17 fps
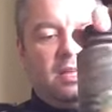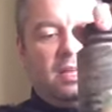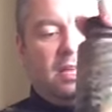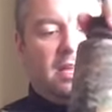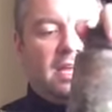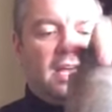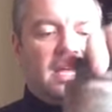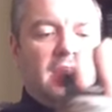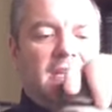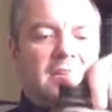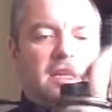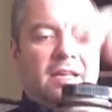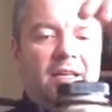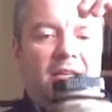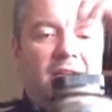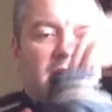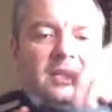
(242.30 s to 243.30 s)
again,
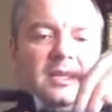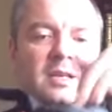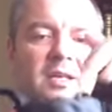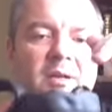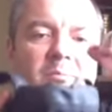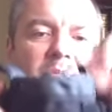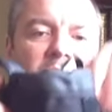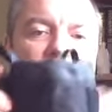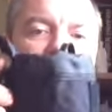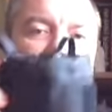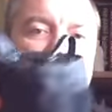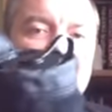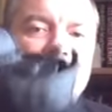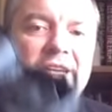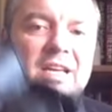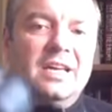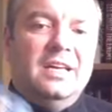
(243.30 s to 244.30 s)

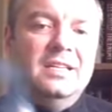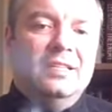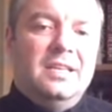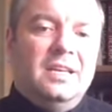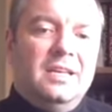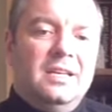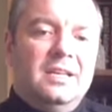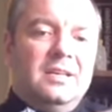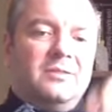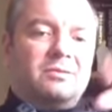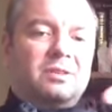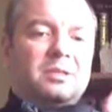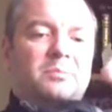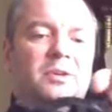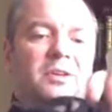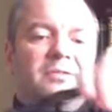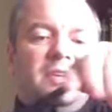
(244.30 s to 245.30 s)
perfect size. Fits
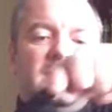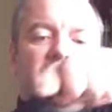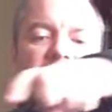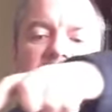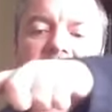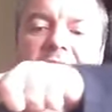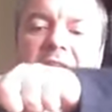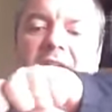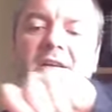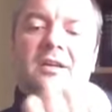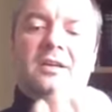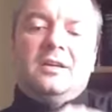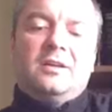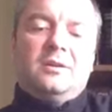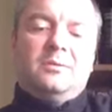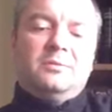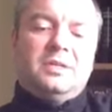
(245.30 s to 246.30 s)
perfectly,
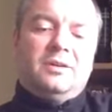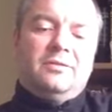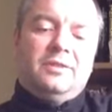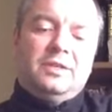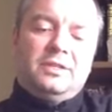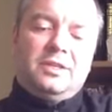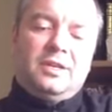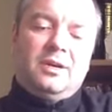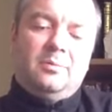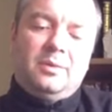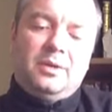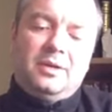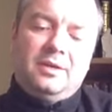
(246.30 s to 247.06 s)
comes over the top,